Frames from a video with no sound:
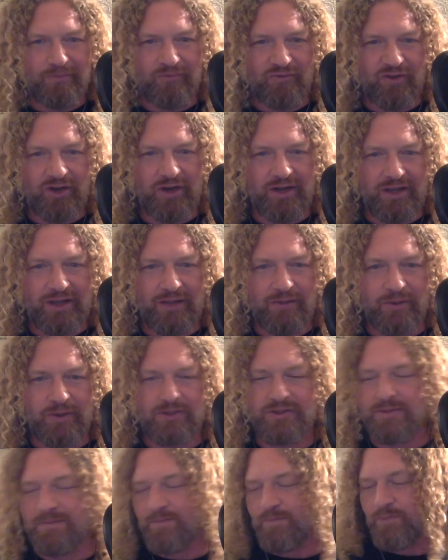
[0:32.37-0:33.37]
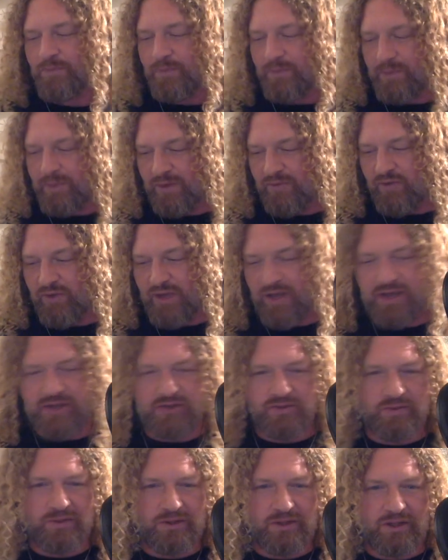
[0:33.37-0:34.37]
Funny how that works. If you
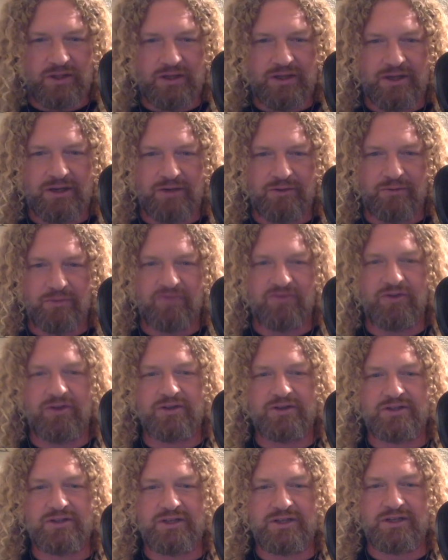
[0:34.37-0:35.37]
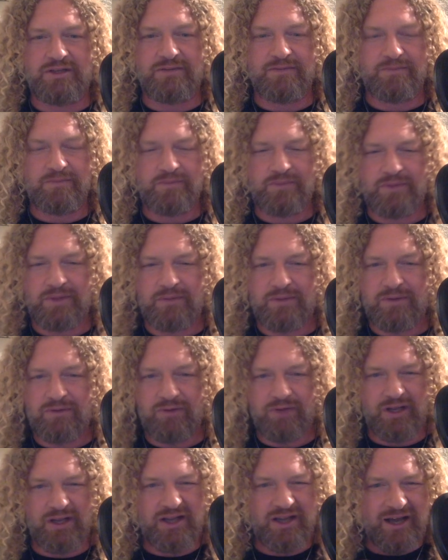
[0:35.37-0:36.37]
guys are at the con, it'll be fun to see you. I'm not
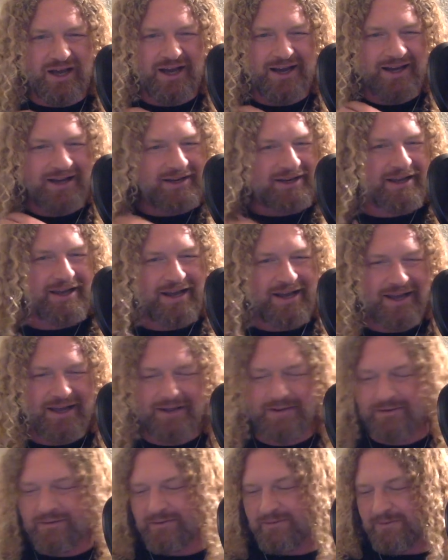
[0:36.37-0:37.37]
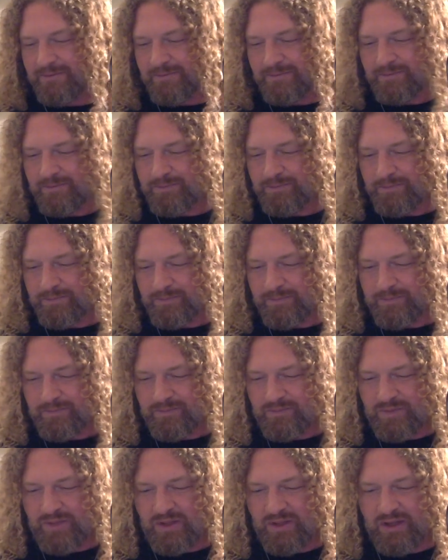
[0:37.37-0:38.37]
really a con guy.
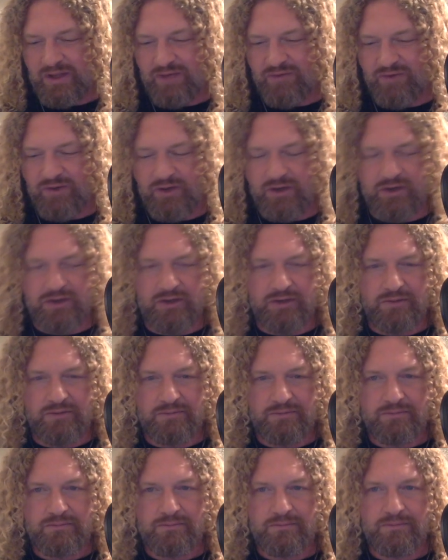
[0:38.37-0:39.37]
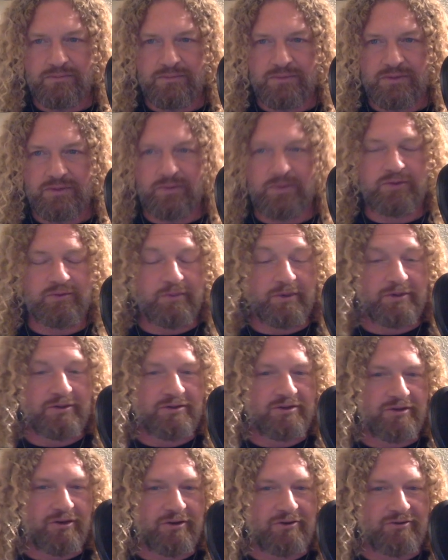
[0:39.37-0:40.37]
I think I've gone to... I went to a bunch of
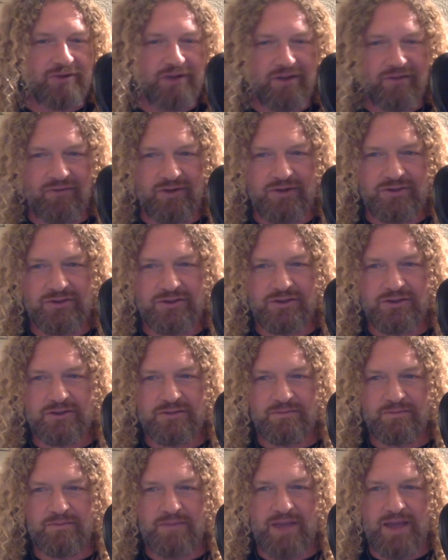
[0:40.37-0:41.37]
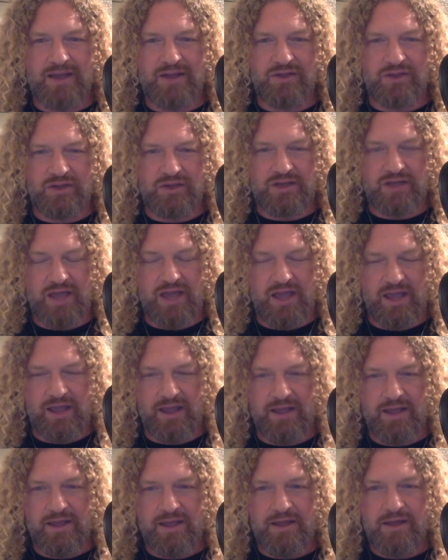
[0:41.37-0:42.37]
Star Trek conventions back in the day